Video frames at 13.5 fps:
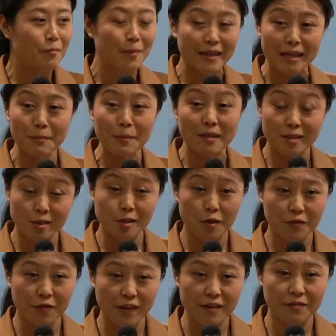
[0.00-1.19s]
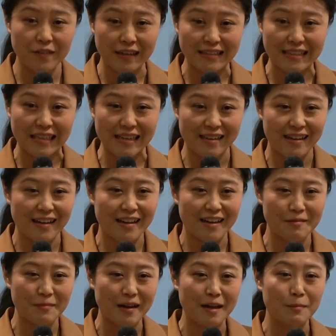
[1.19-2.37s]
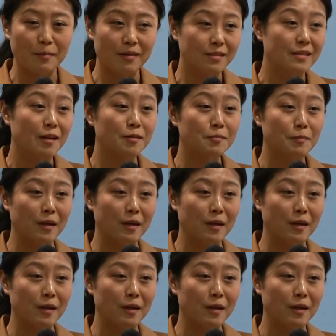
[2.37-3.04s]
My name is Sophia. I'm a sales